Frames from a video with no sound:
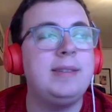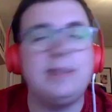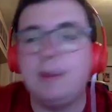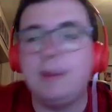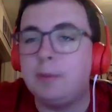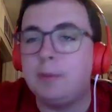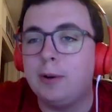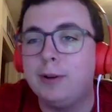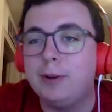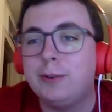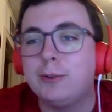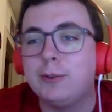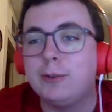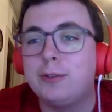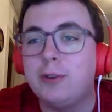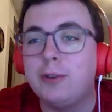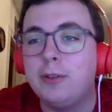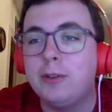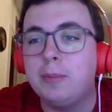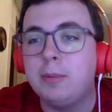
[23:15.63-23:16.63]
Sam Griesel
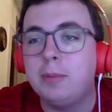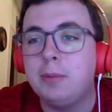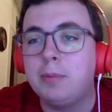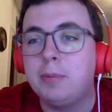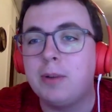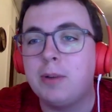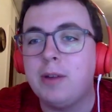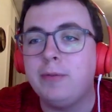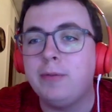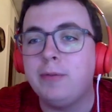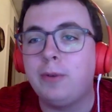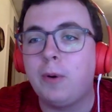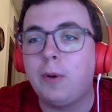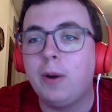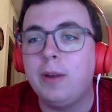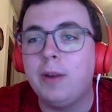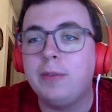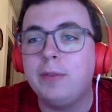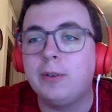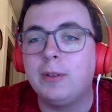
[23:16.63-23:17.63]
showed the blueprint
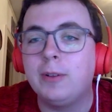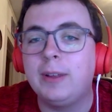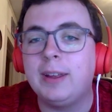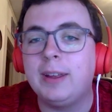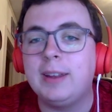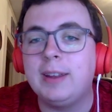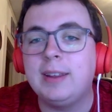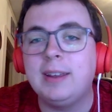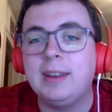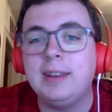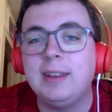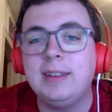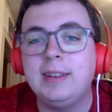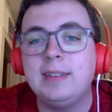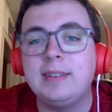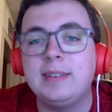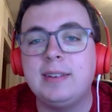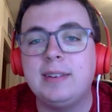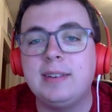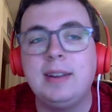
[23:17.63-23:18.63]
for it for Lincoln
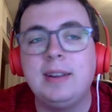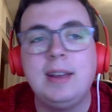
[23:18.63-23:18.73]
kids, and